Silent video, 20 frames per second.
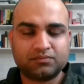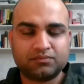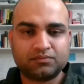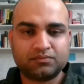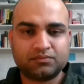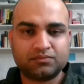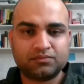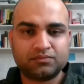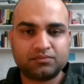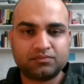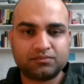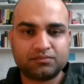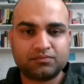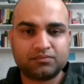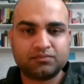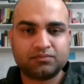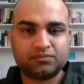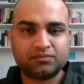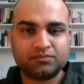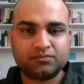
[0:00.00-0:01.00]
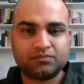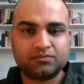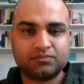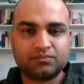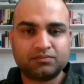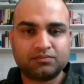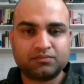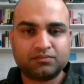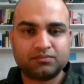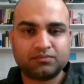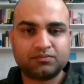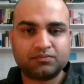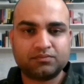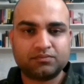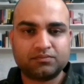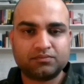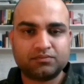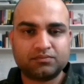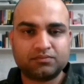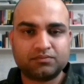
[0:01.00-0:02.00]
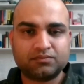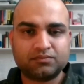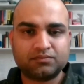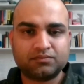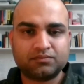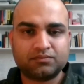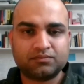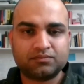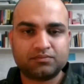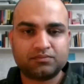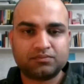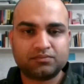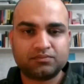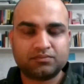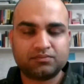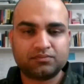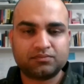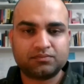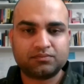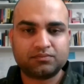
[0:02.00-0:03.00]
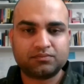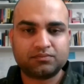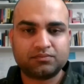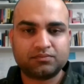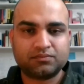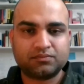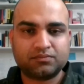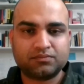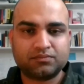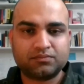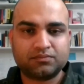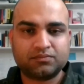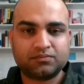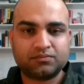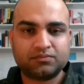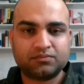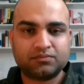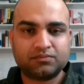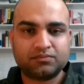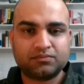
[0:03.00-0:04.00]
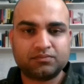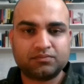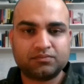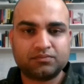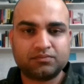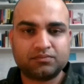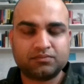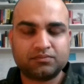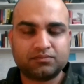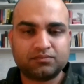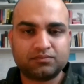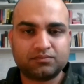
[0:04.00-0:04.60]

[no speech]